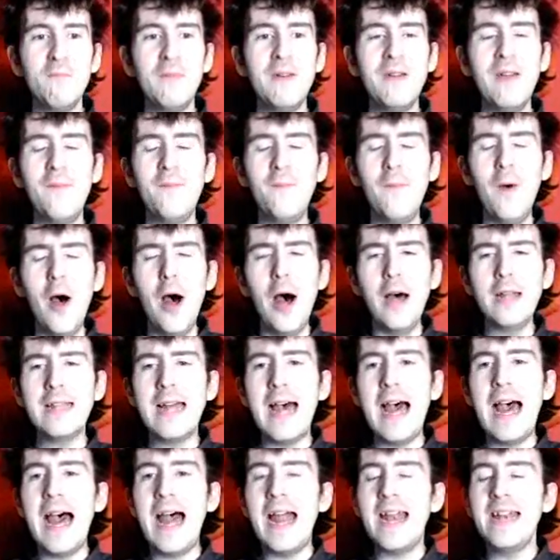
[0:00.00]
Before
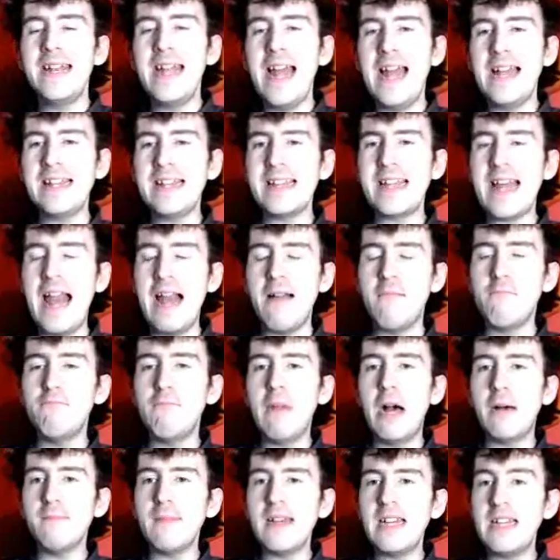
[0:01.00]
that, let's get
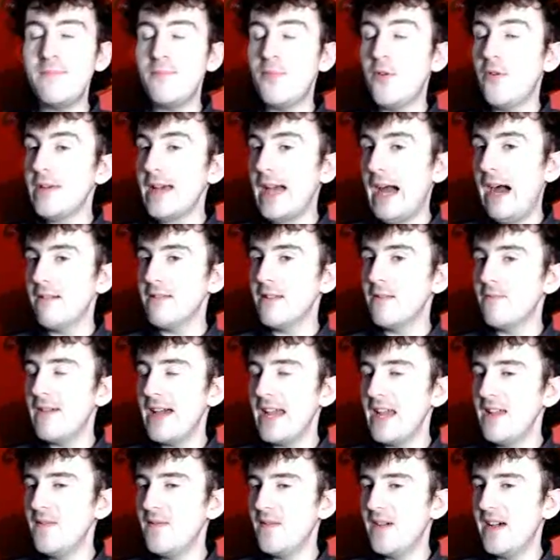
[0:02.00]
Mummy's boy out of the
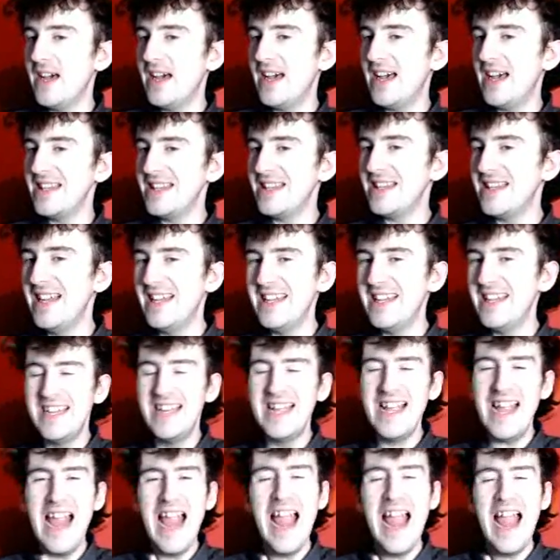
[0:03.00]
way first.
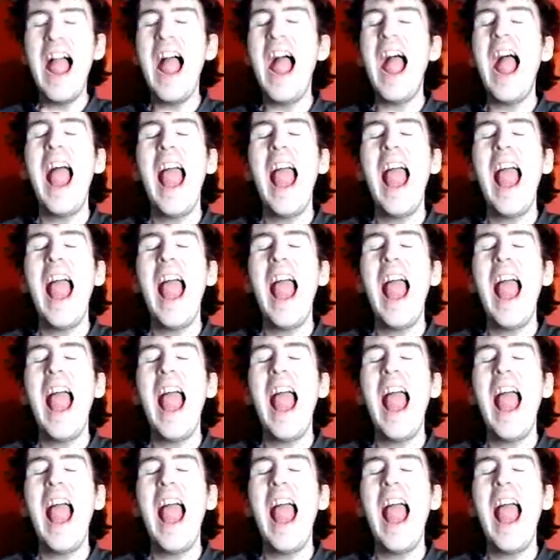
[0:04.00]
Oh,